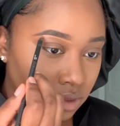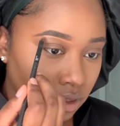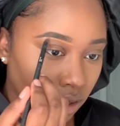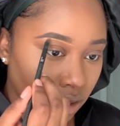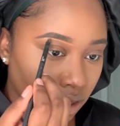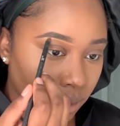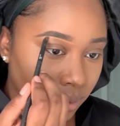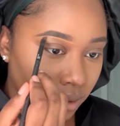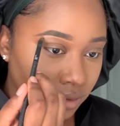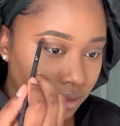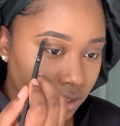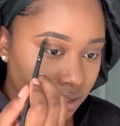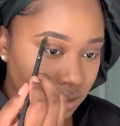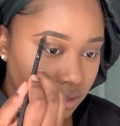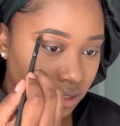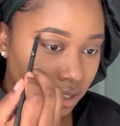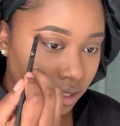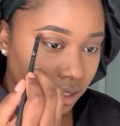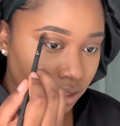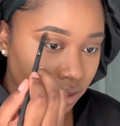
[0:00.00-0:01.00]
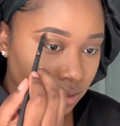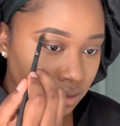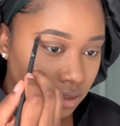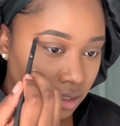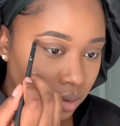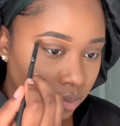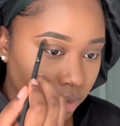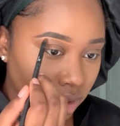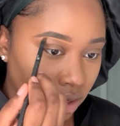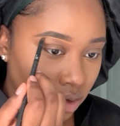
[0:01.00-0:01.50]
talk about these things
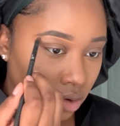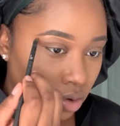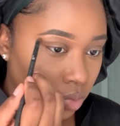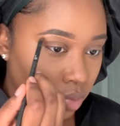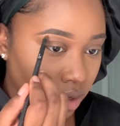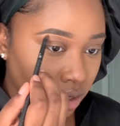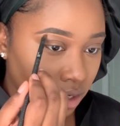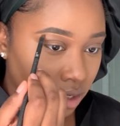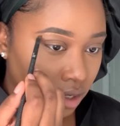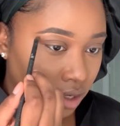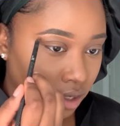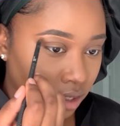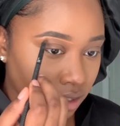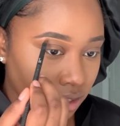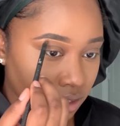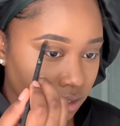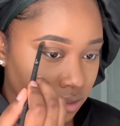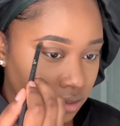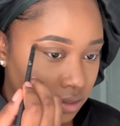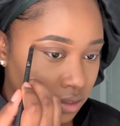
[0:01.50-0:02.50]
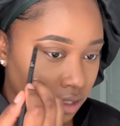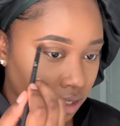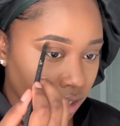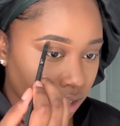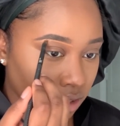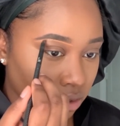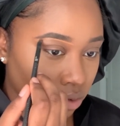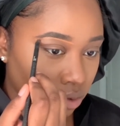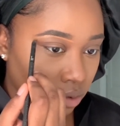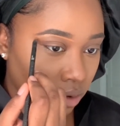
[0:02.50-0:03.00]
and be open and honest,
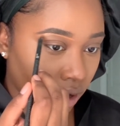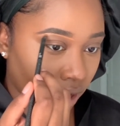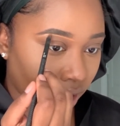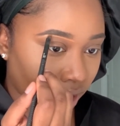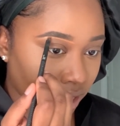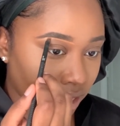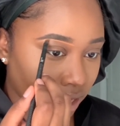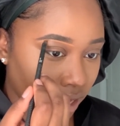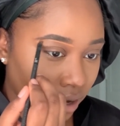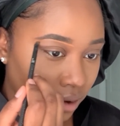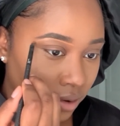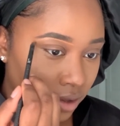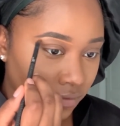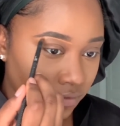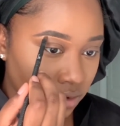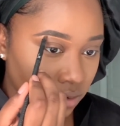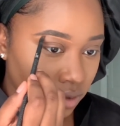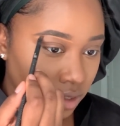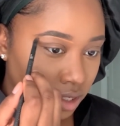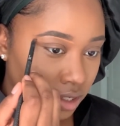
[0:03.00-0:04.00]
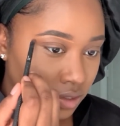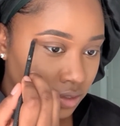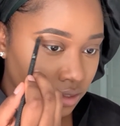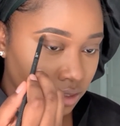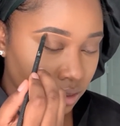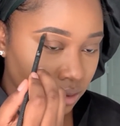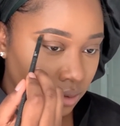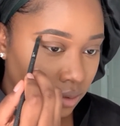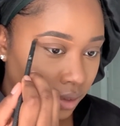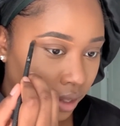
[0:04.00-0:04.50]
and cry it out if you need
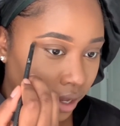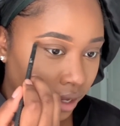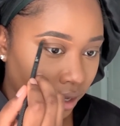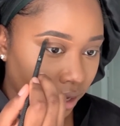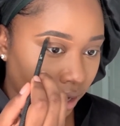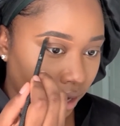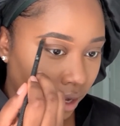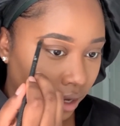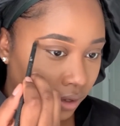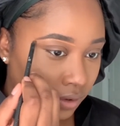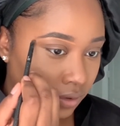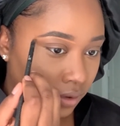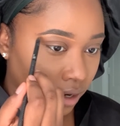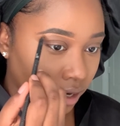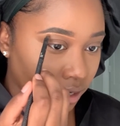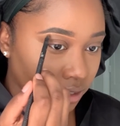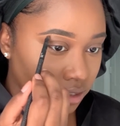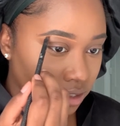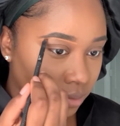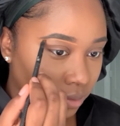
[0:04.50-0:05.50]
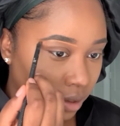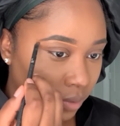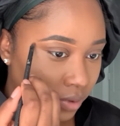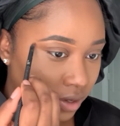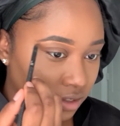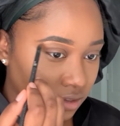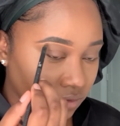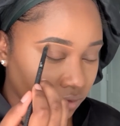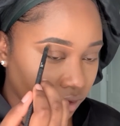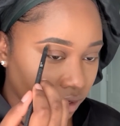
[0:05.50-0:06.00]
to. Like, I cried to my
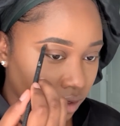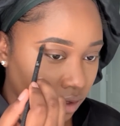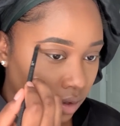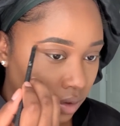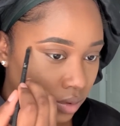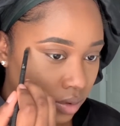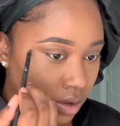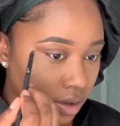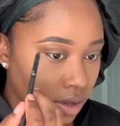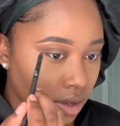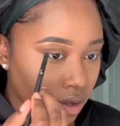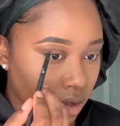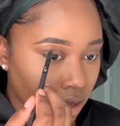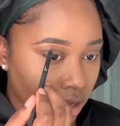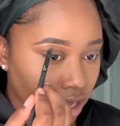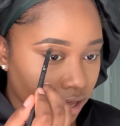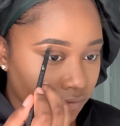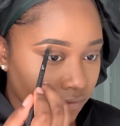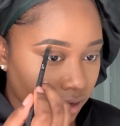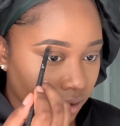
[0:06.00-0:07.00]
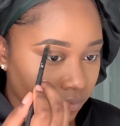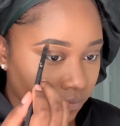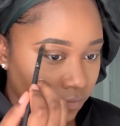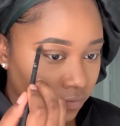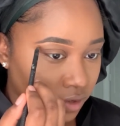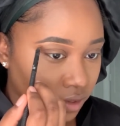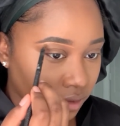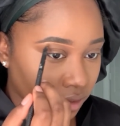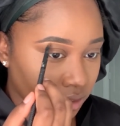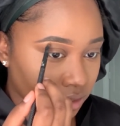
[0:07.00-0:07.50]
best friend if I'm
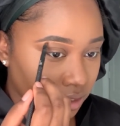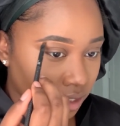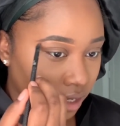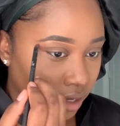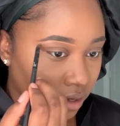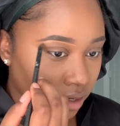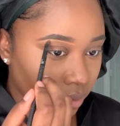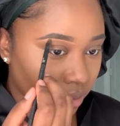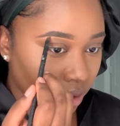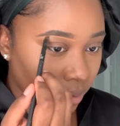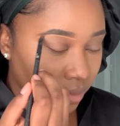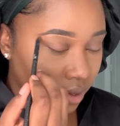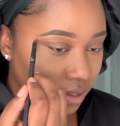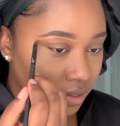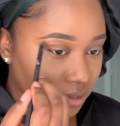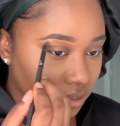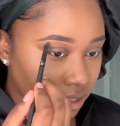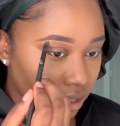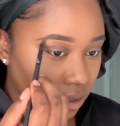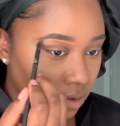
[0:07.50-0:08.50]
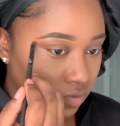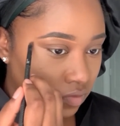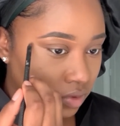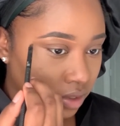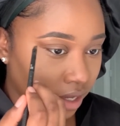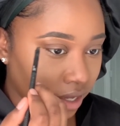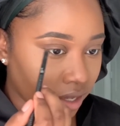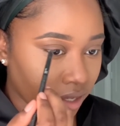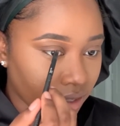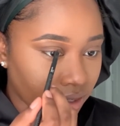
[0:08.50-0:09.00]
feeling down about myself.
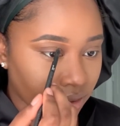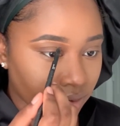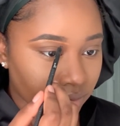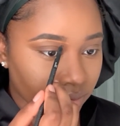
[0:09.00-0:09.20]
Like,